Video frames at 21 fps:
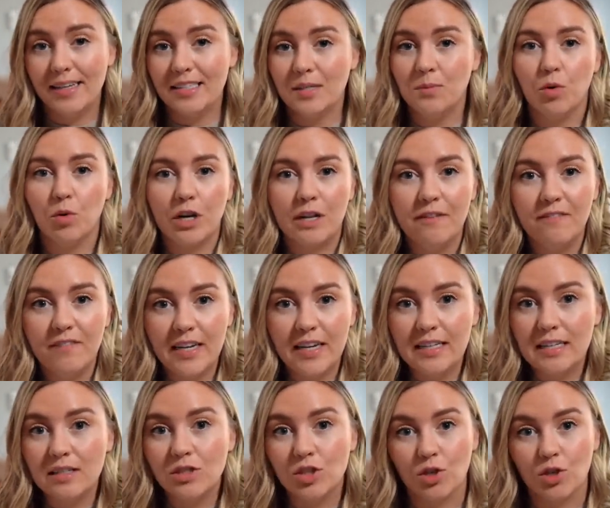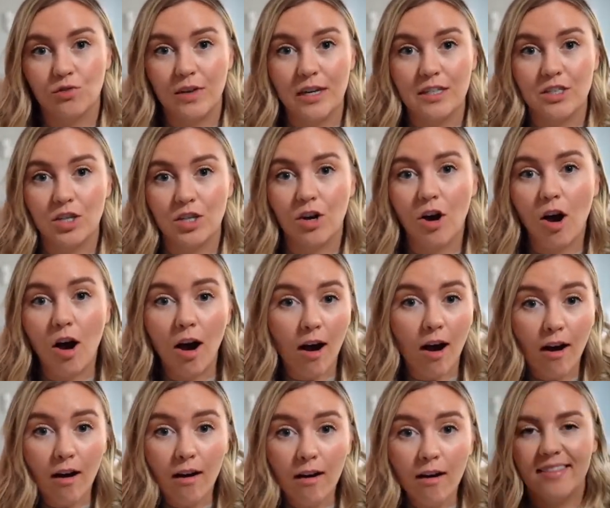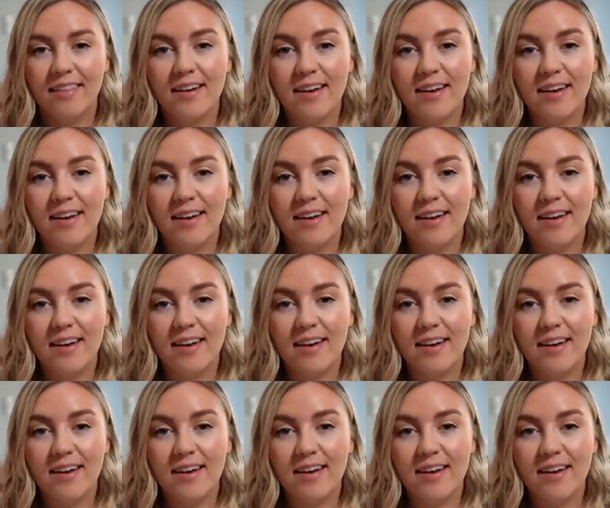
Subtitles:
Is it more convenient to rent a car?